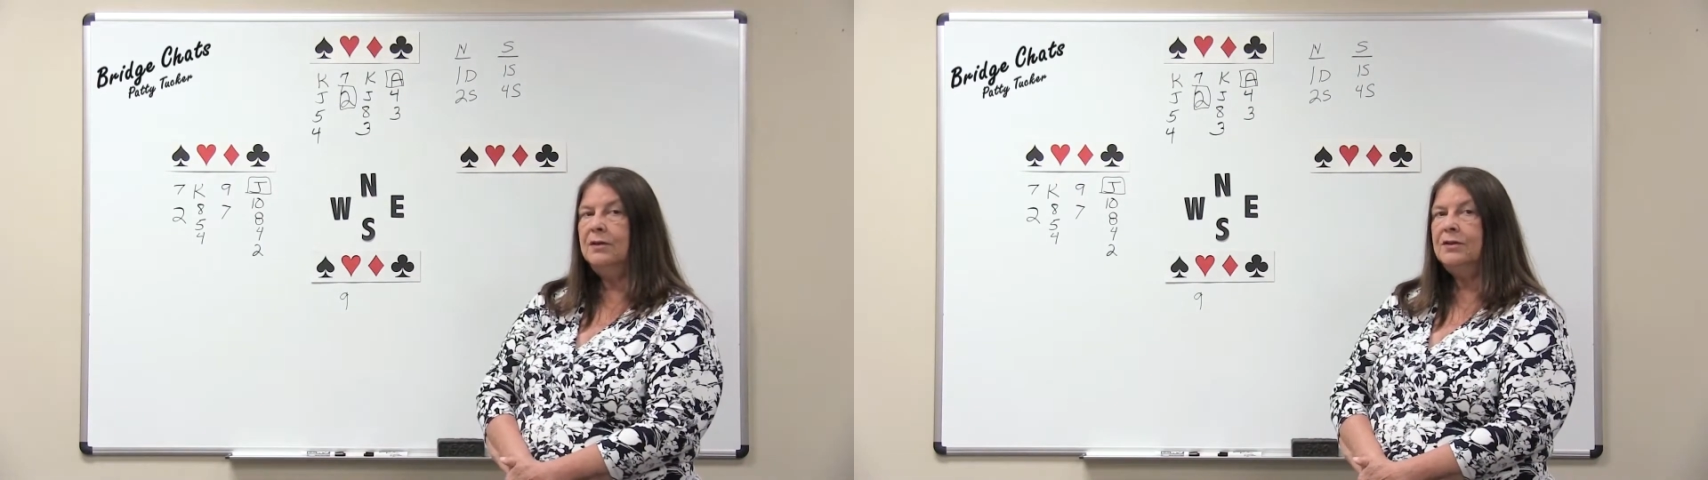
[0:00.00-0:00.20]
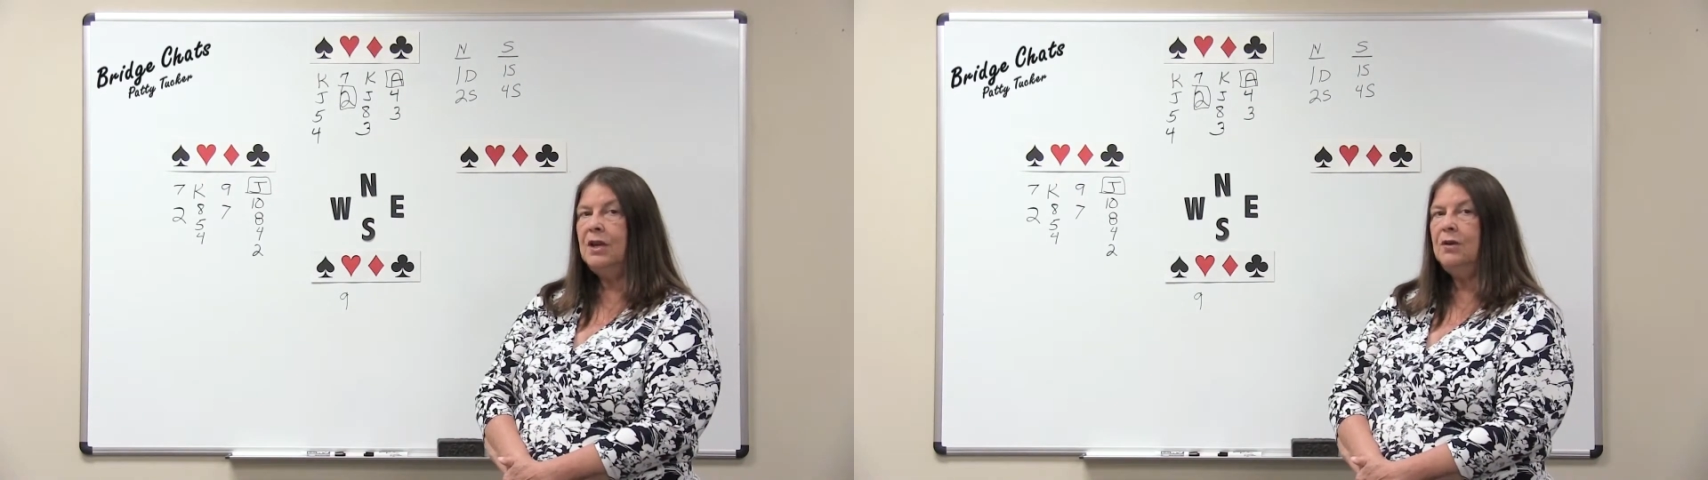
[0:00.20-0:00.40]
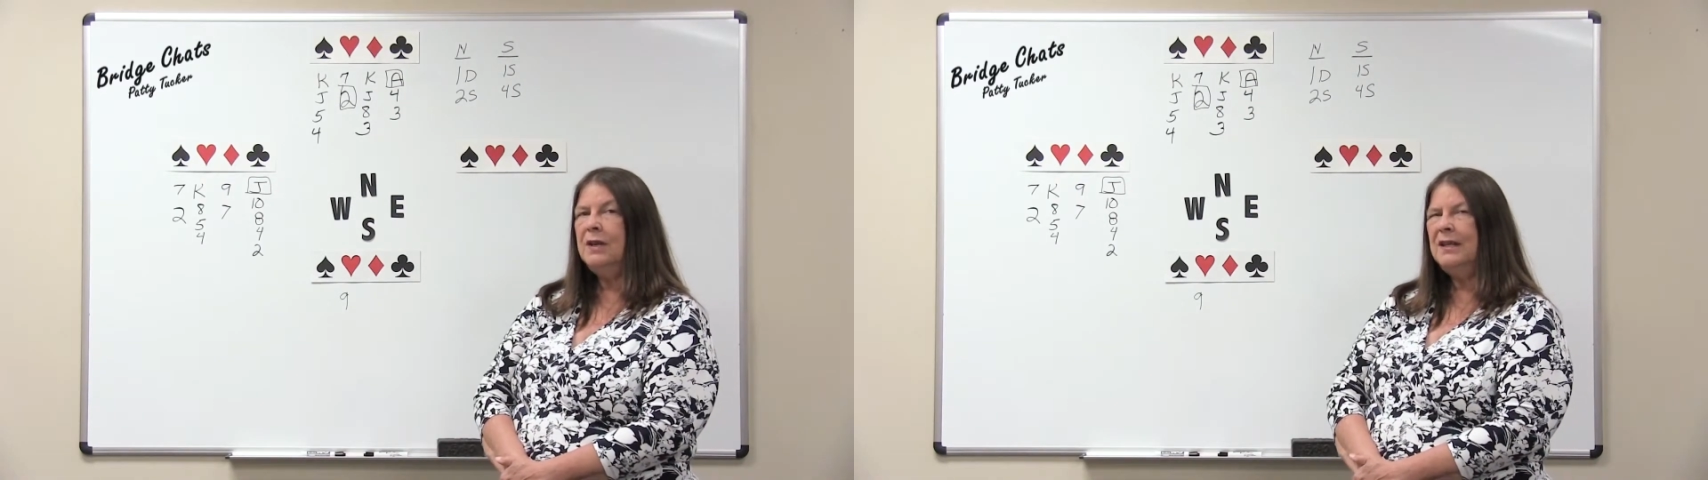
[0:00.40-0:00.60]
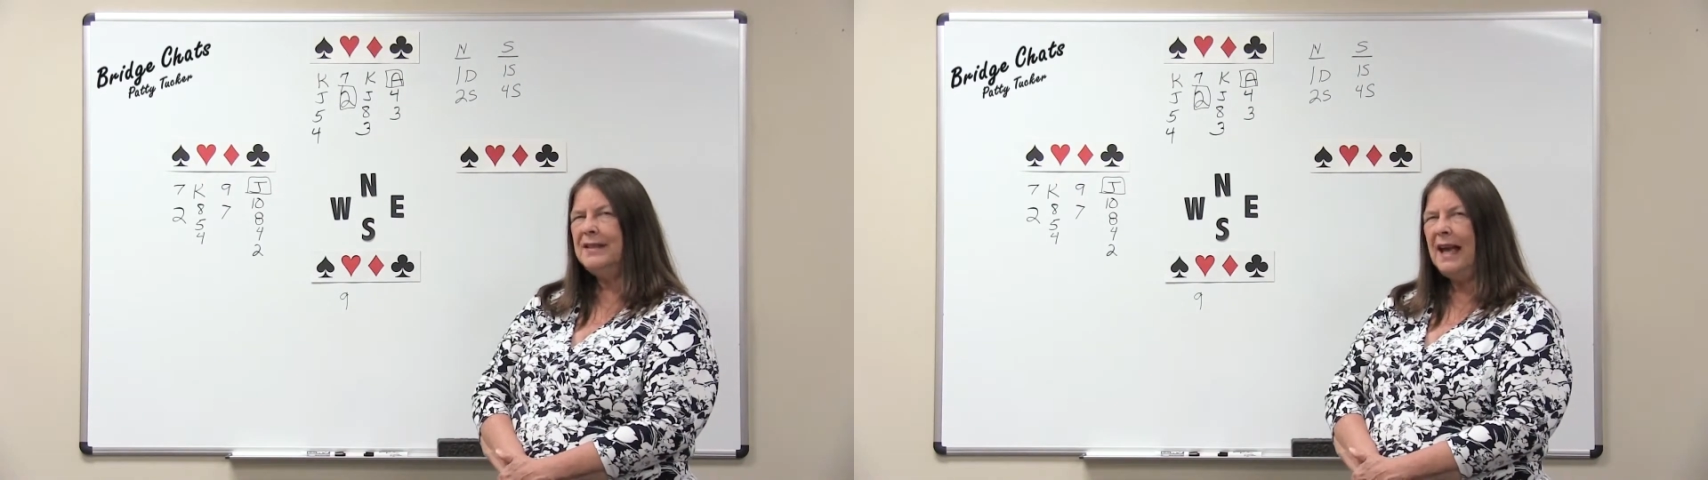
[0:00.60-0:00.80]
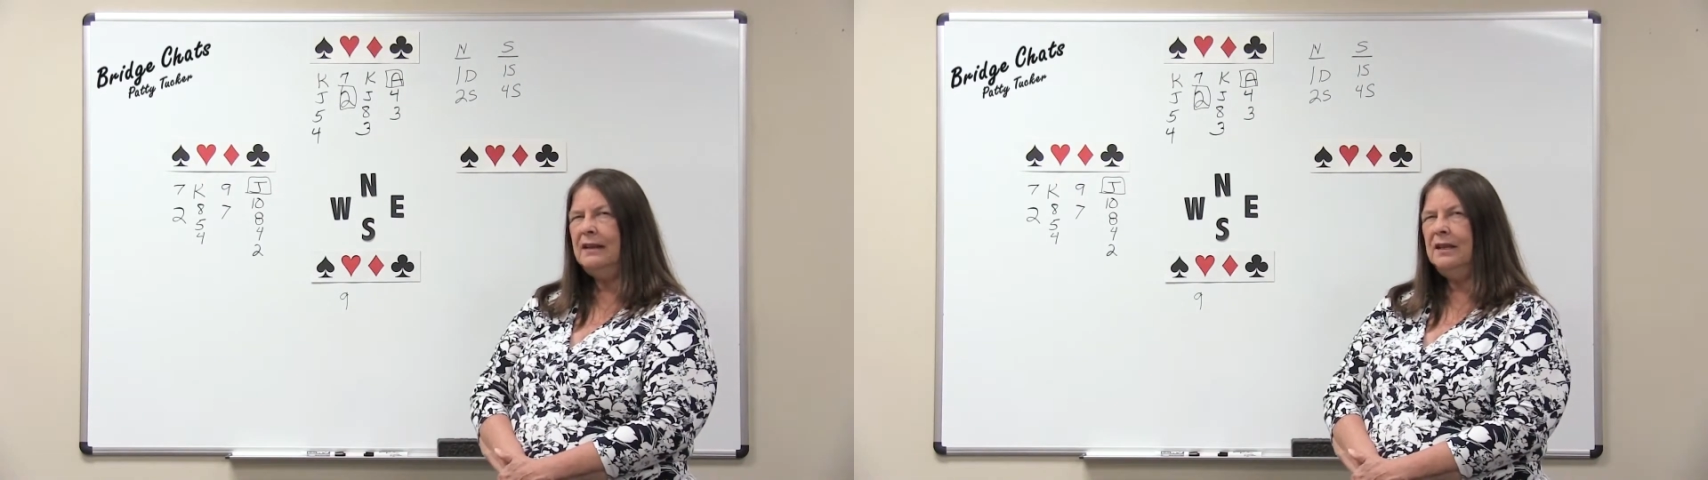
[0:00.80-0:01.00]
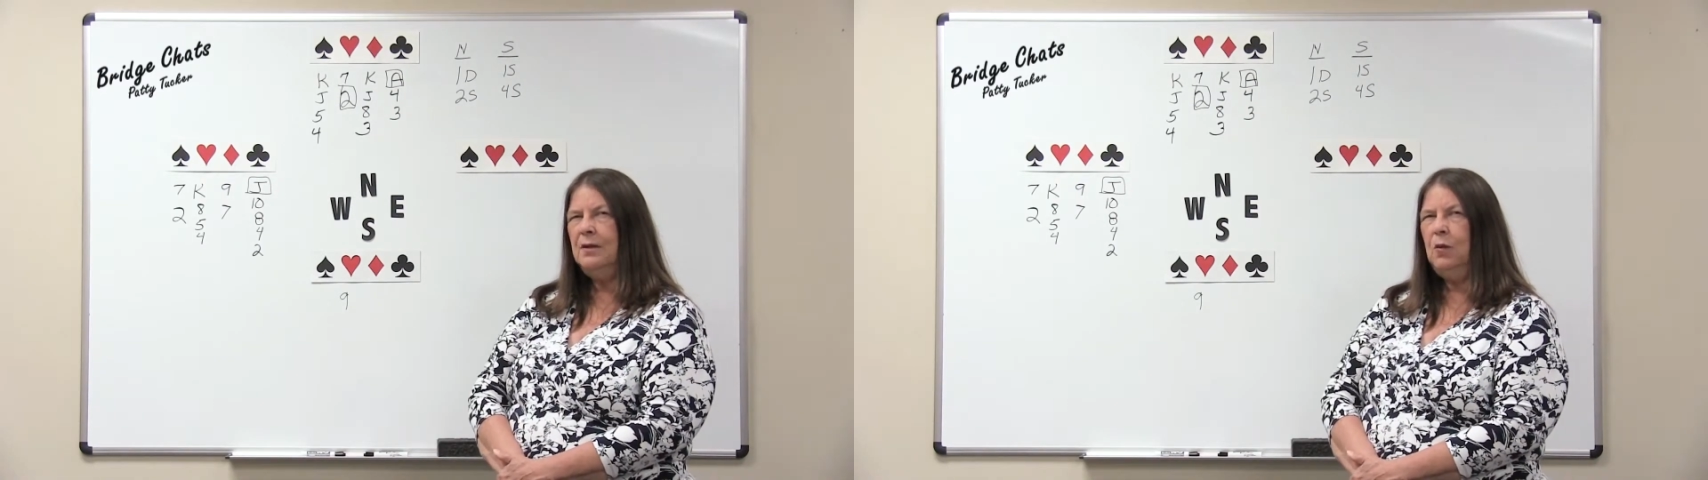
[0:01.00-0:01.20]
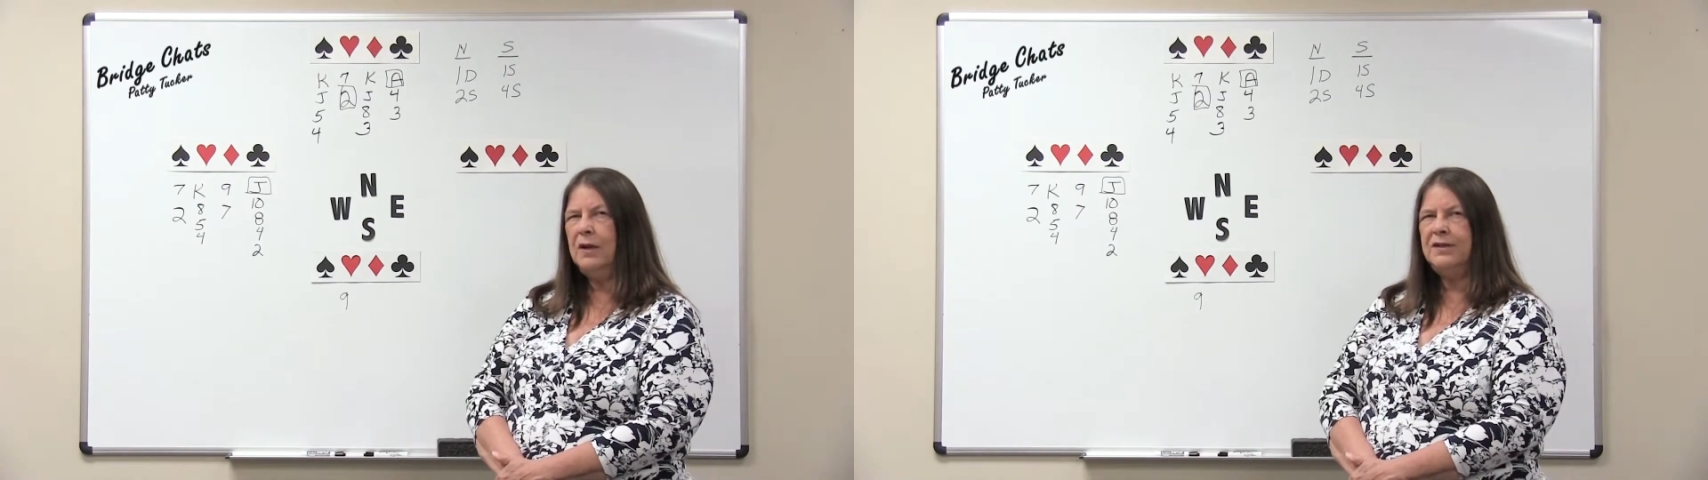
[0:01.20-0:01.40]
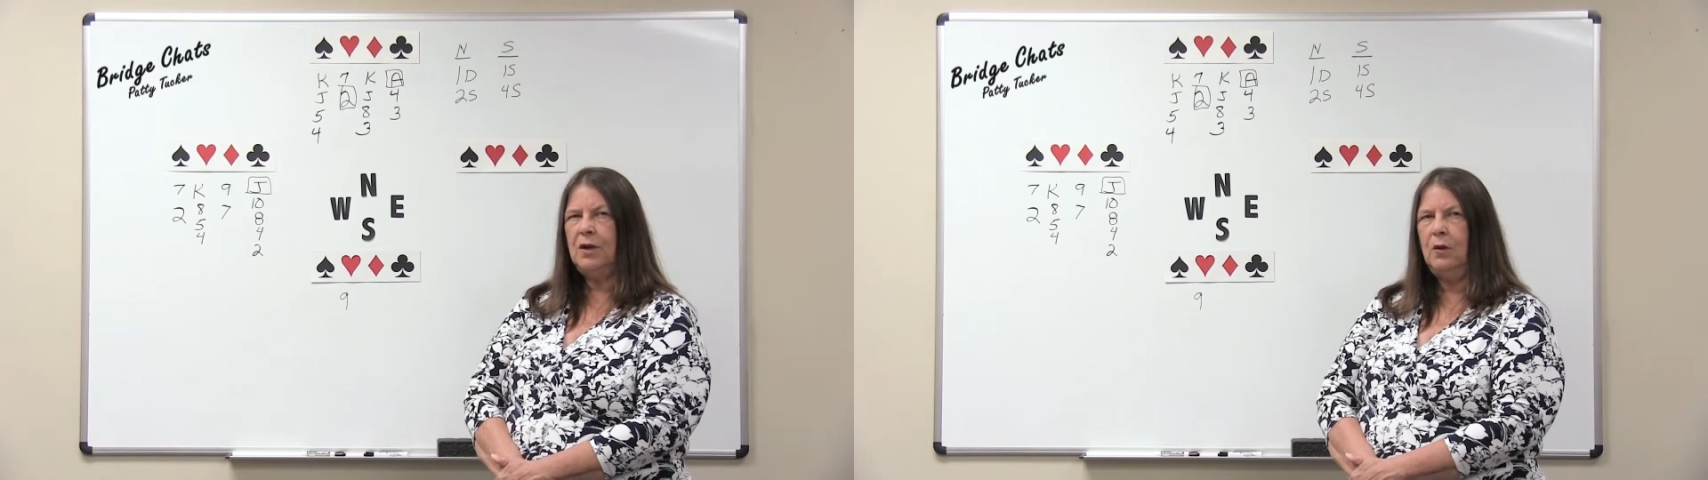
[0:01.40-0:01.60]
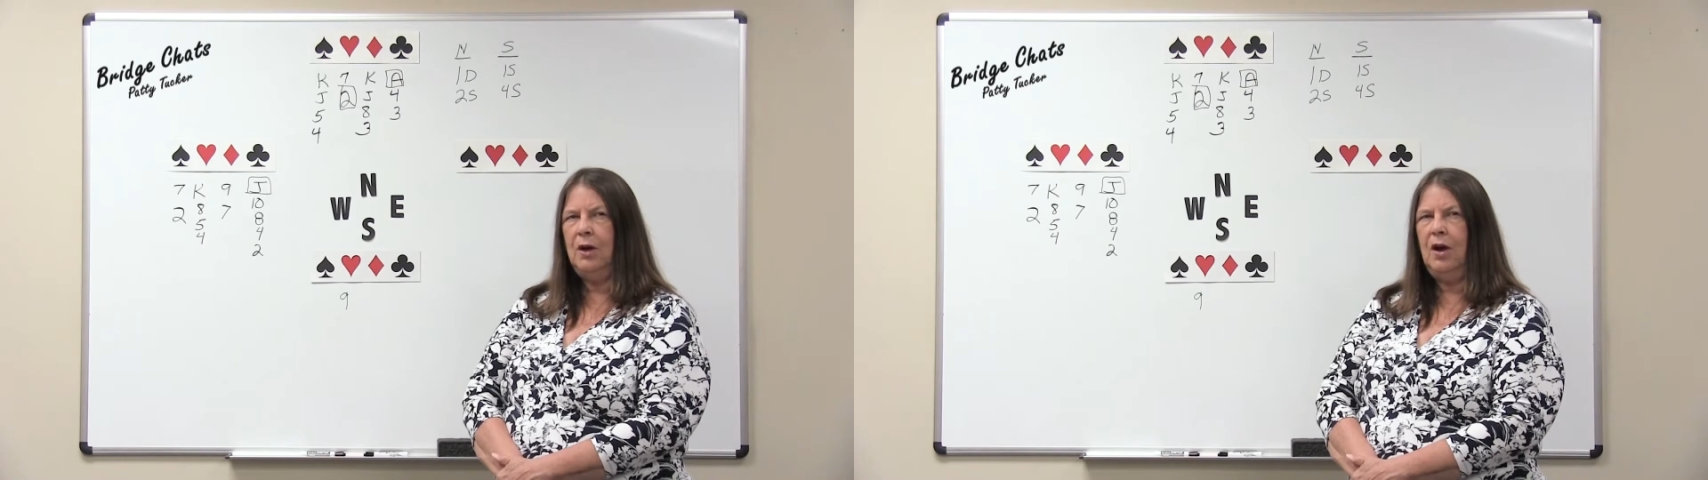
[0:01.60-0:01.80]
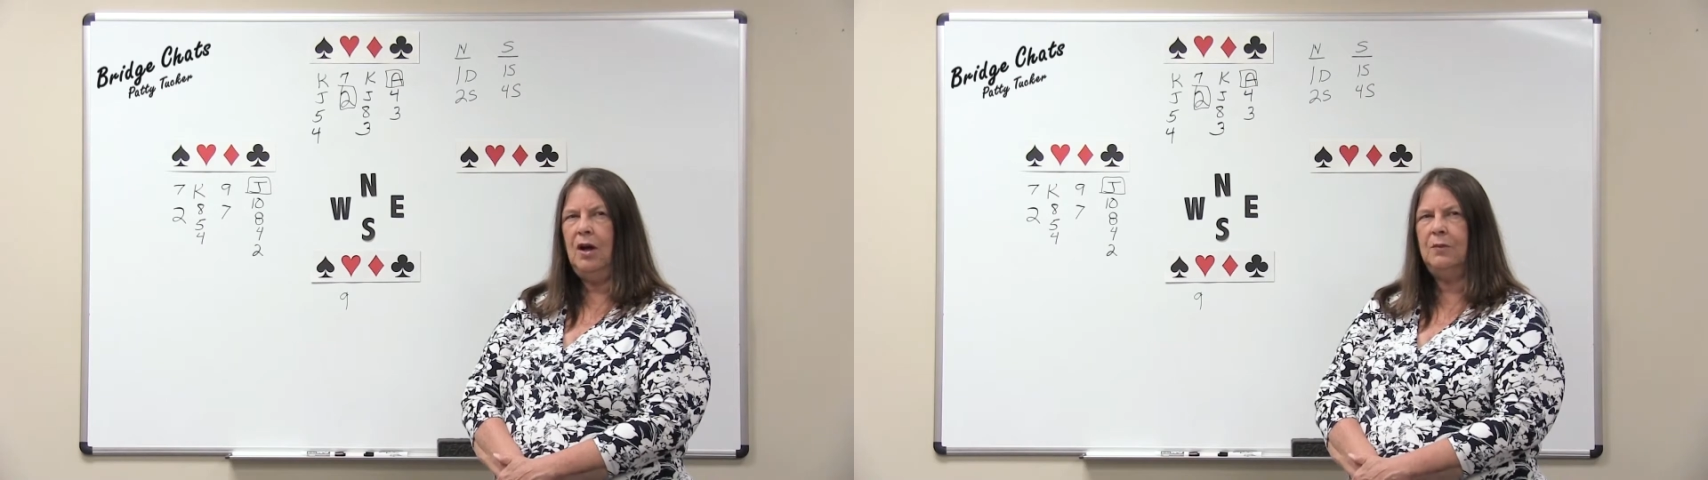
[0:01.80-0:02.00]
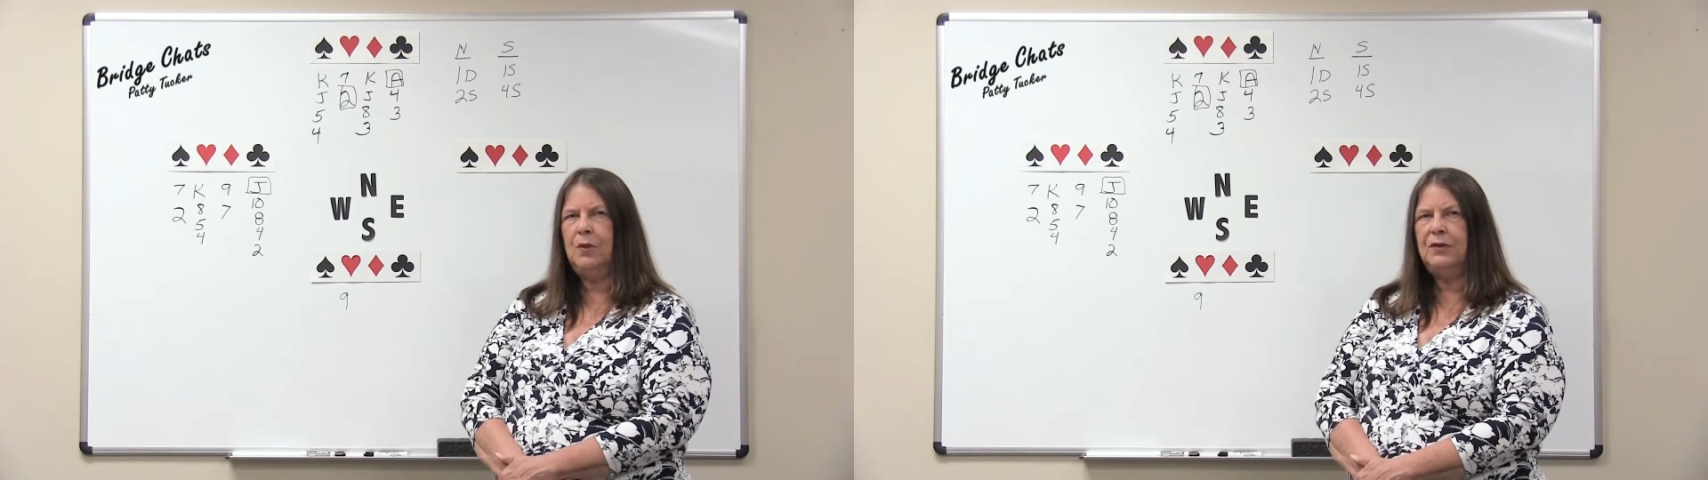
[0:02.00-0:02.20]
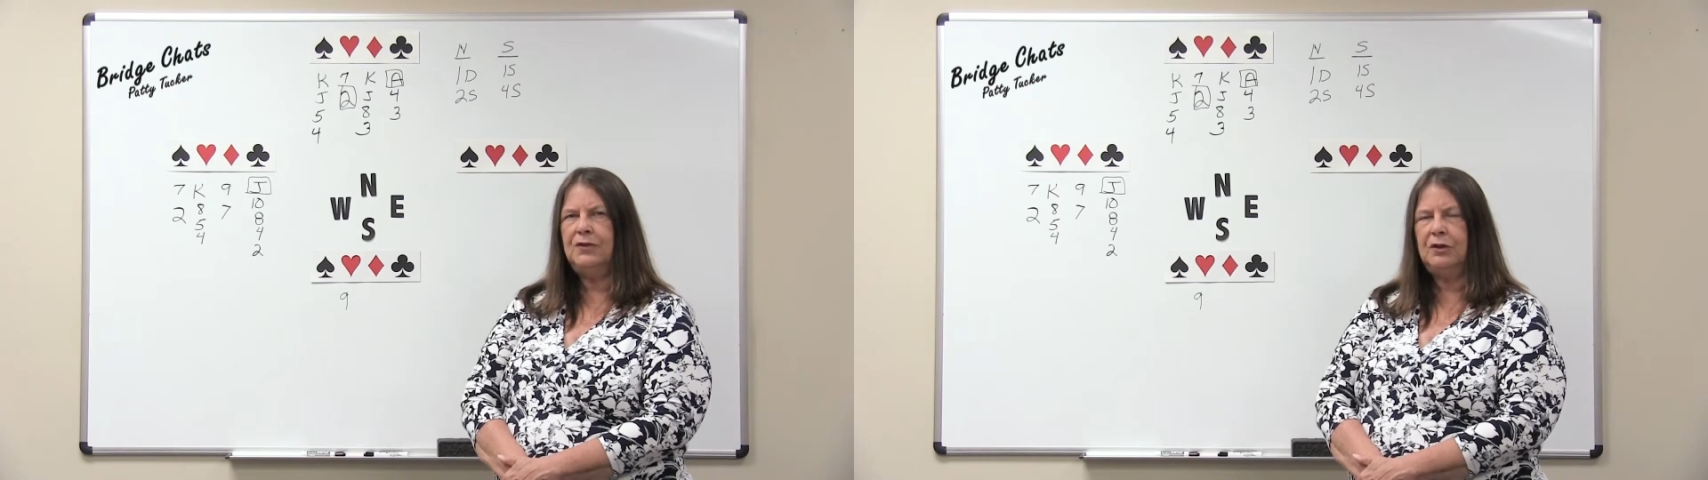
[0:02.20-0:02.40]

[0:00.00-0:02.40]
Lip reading: So exactly what's going on with